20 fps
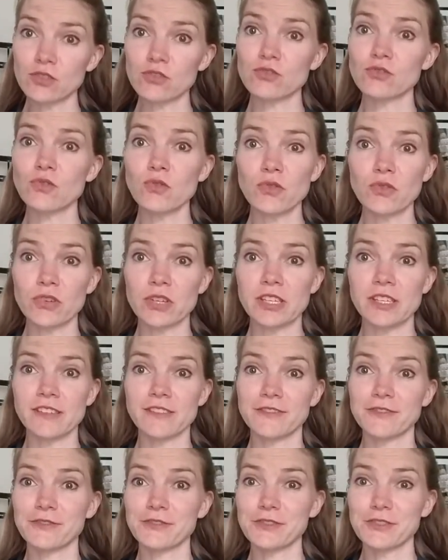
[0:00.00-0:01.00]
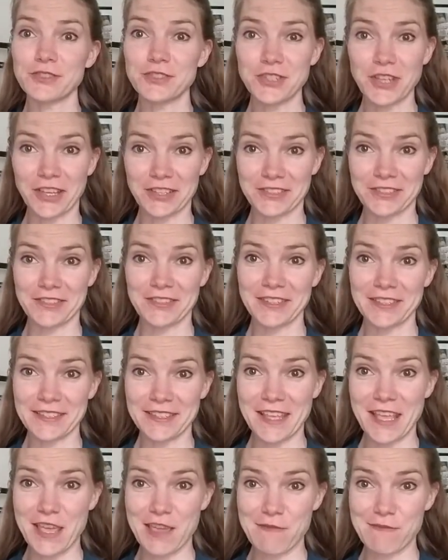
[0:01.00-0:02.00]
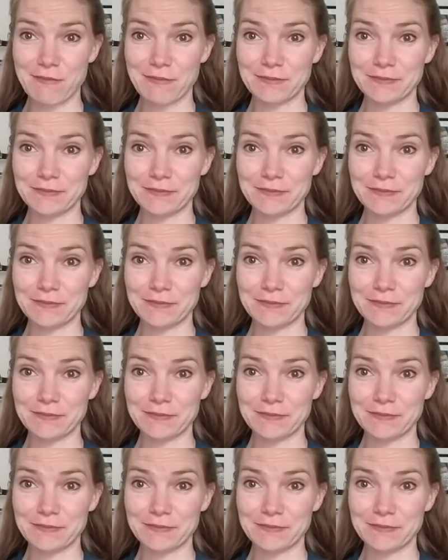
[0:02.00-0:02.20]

story just the same.